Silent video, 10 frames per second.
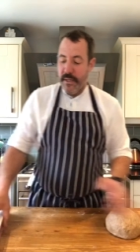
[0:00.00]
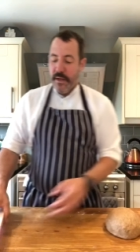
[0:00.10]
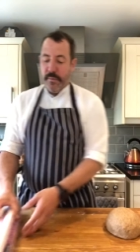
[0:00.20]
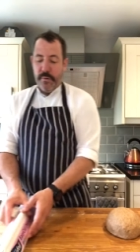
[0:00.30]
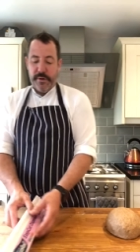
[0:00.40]

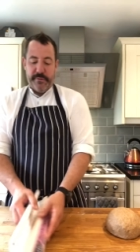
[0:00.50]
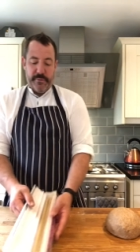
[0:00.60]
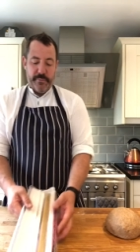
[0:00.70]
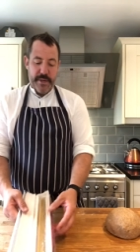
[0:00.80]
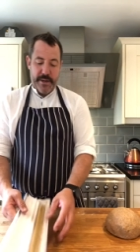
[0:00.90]
What I'm going to
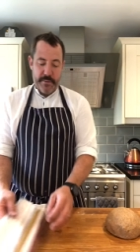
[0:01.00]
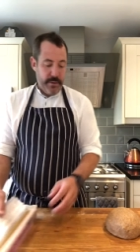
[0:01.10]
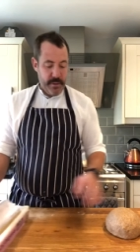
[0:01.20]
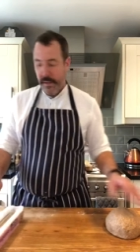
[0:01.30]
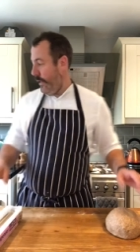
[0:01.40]
do now
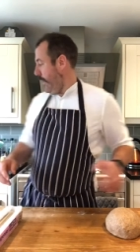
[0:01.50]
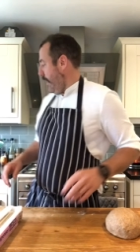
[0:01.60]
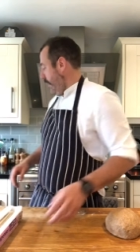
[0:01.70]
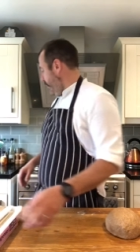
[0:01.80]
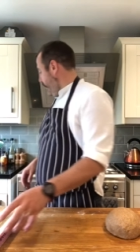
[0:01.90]

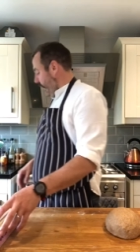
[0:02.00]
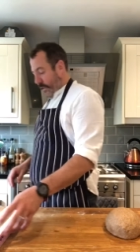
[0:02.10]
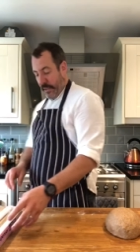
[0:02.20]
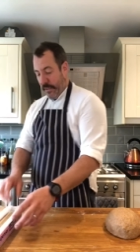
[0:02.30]
is just